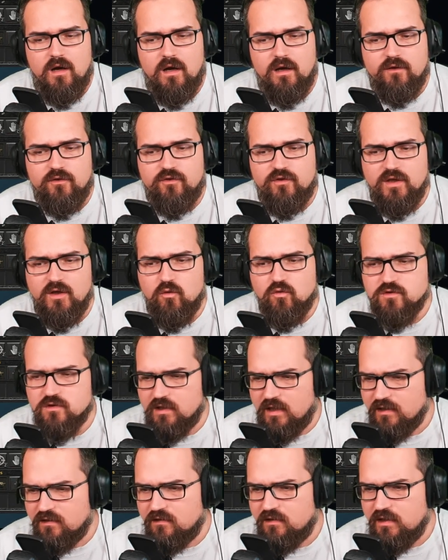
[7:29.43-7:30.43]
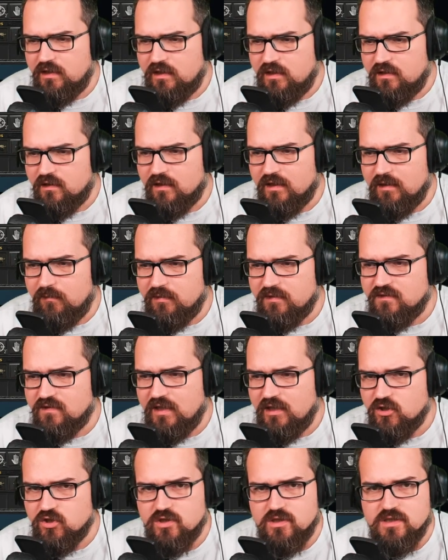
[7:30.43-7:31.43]
I think also that the
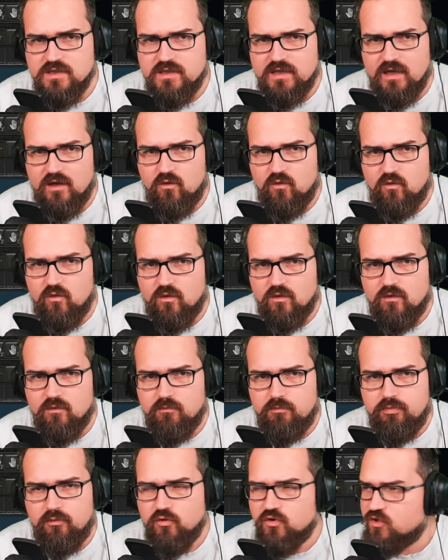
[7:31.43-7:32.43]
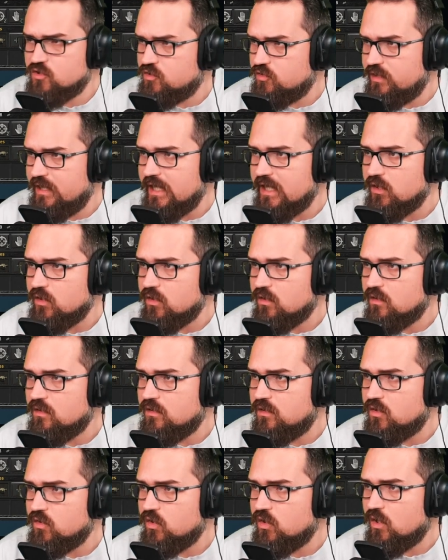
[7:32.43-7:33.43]
limitation is now put together.
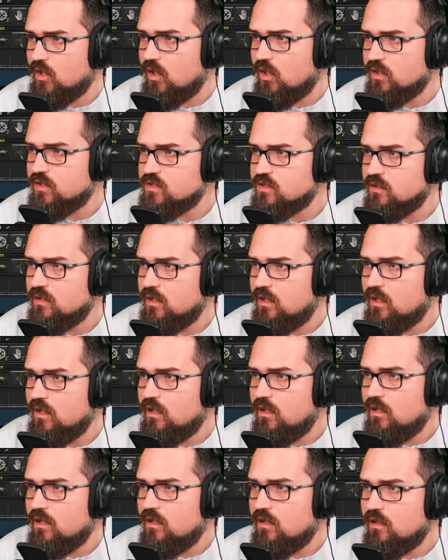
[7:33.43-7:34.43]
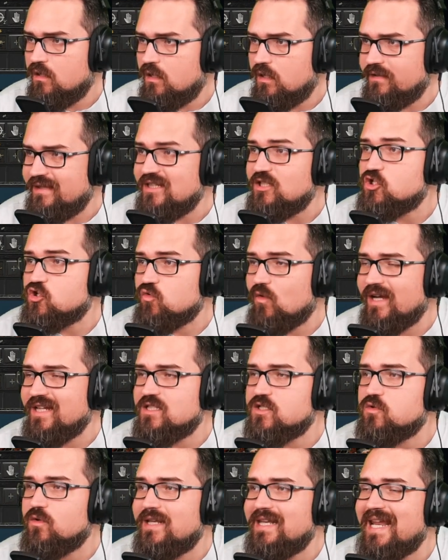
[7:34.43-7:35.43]
They're not... they tried
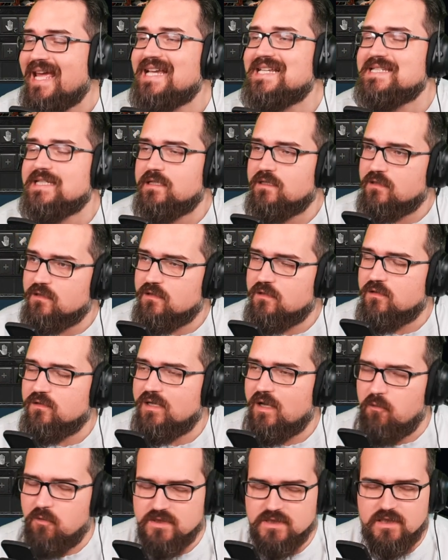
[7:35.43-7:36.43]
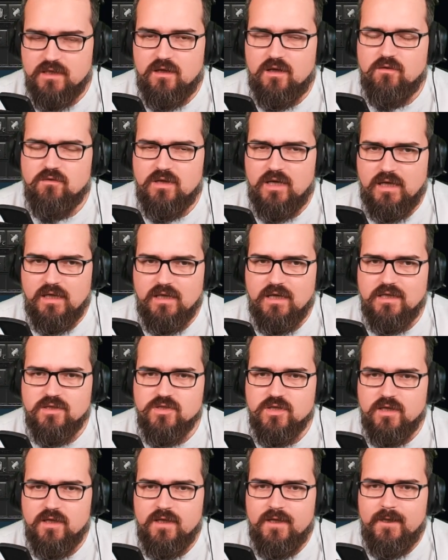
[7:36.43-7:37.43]
to annex it. That was it. Okay,
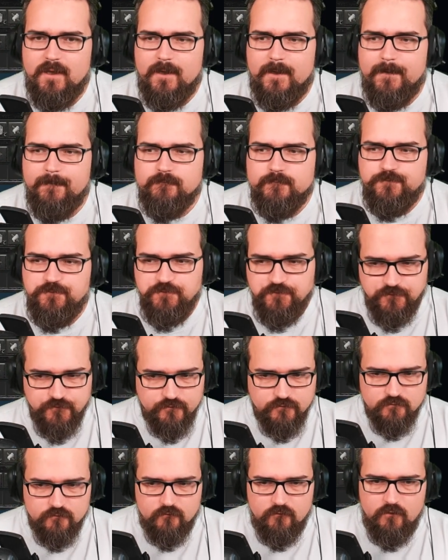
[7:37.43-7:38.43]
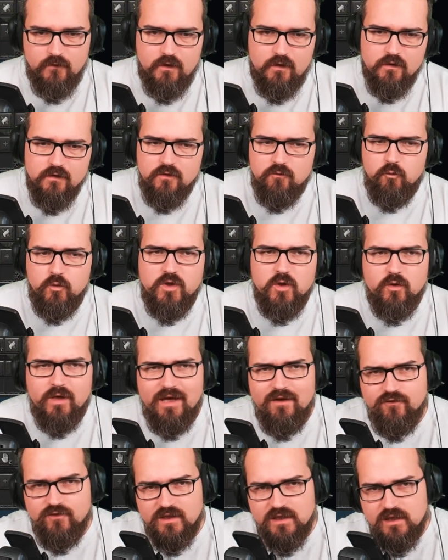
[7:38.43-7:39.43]
gotcha. We don't
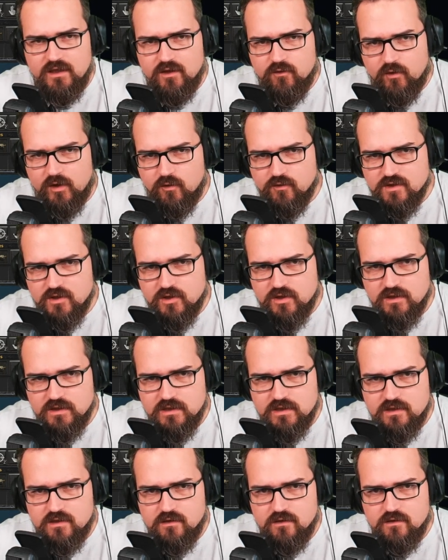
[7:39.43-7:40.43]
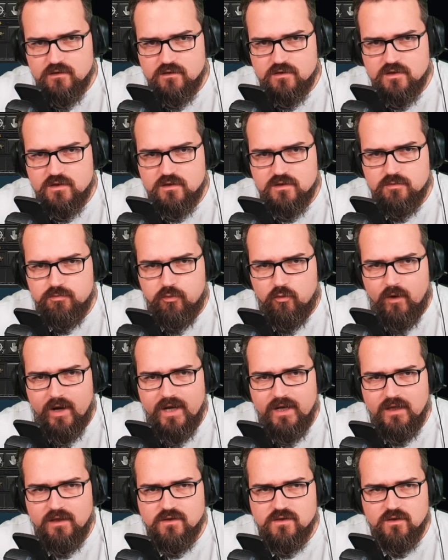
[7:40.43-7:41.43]
have the requisitions
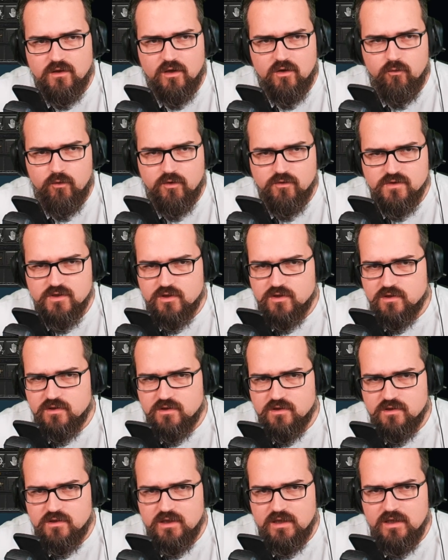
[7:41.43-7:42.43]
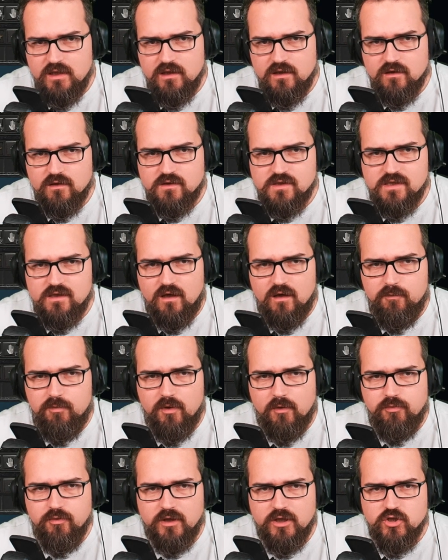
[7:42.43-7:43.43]
spread into... Not requisitions, the
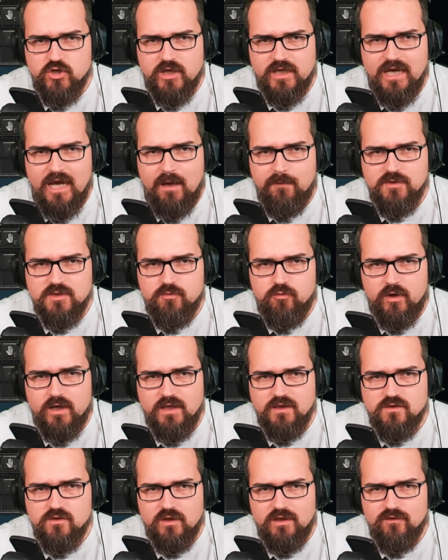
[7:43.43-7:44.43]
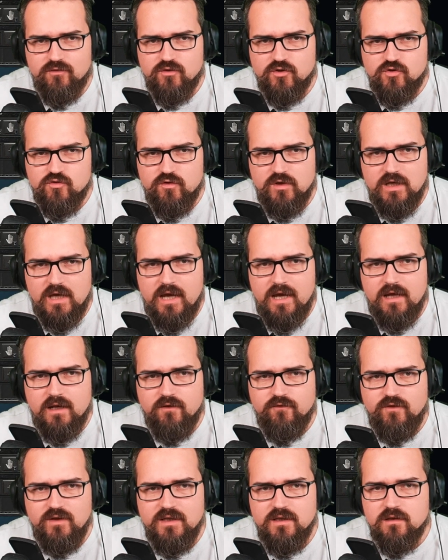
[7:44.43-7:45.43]
population cap spread into infantry
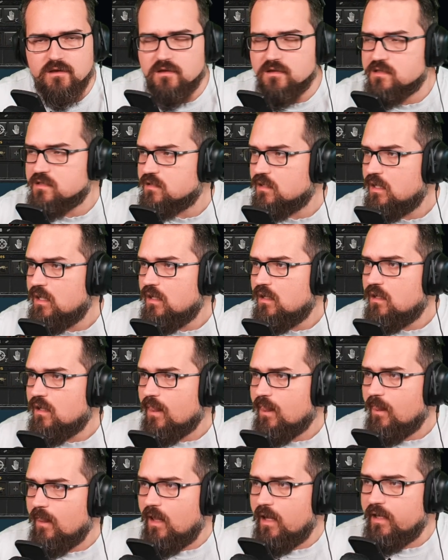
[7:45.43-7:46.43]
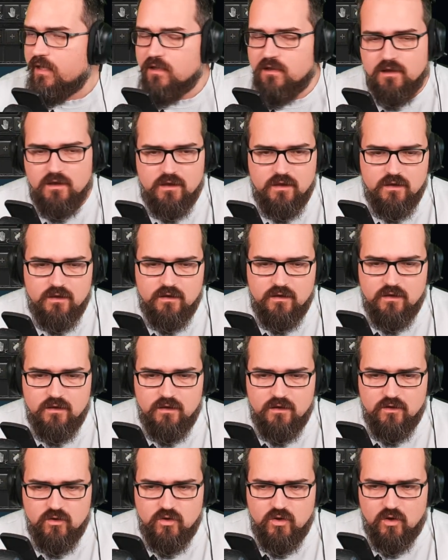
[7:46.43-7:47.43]
and vehicles, like in
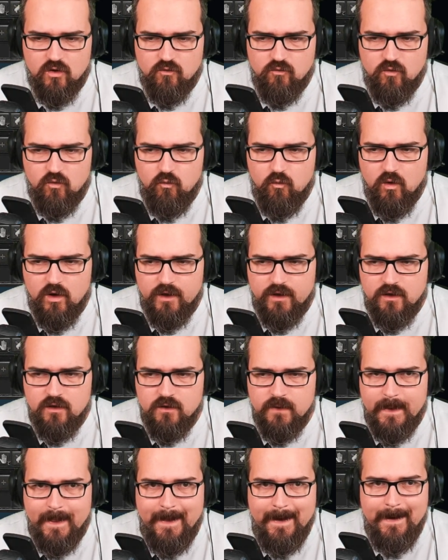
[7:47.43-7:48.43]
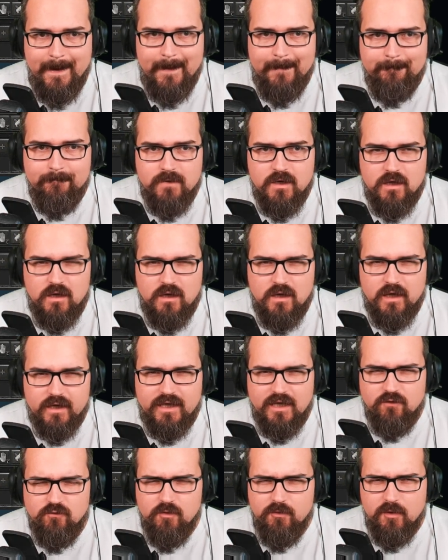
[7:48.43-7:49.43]
Dawn of War 1. I
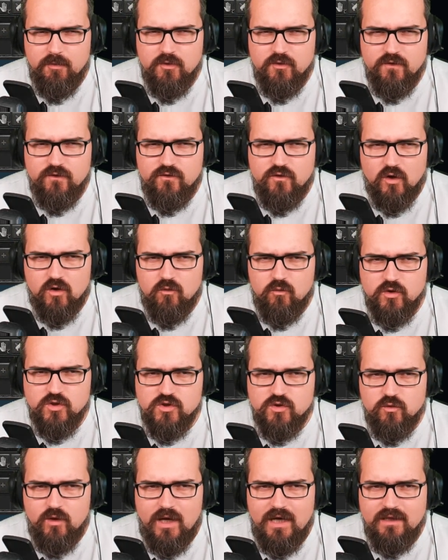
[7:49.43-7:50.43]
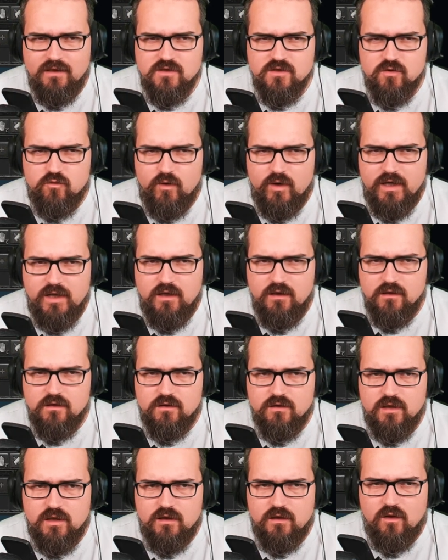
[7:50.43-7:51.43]
can't remember if Dawn of War 2 had this already,
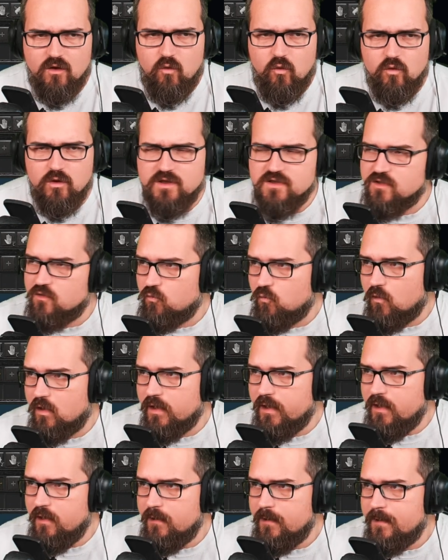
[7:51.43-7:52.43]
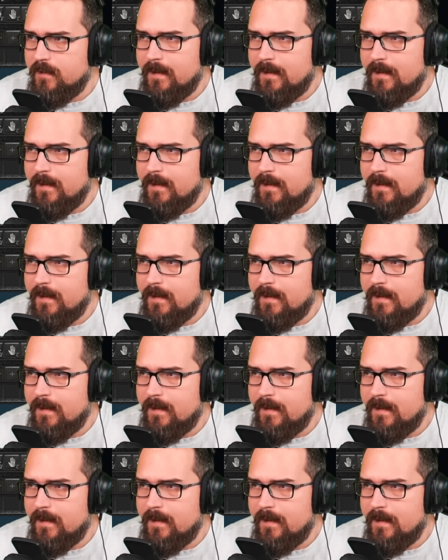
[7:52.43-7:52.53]
that all is in one.